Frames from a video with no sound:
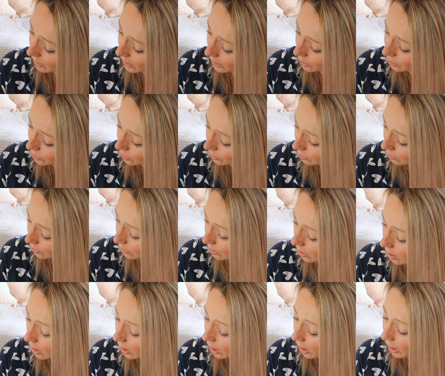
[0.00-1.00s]
really sure.
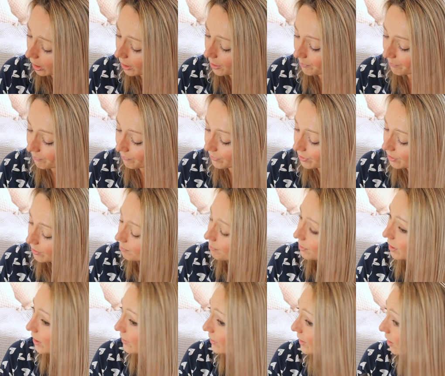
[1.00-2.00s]
Um,
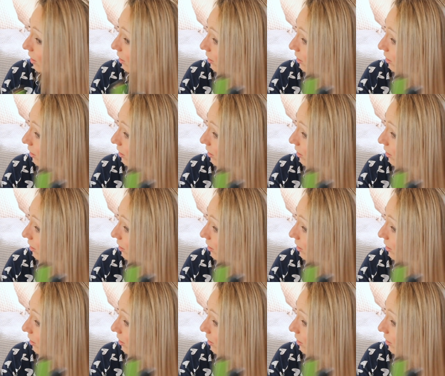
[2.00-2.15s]
but they're